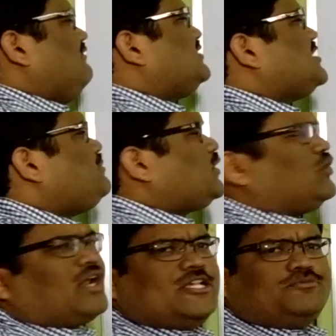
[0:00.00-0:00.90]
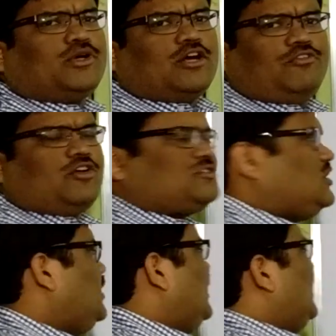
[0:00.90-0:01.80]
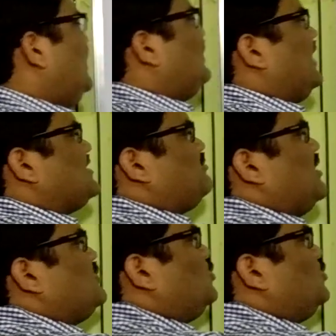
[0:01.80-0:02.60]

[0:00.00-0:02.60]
With respect to transport of oxygen, it takes place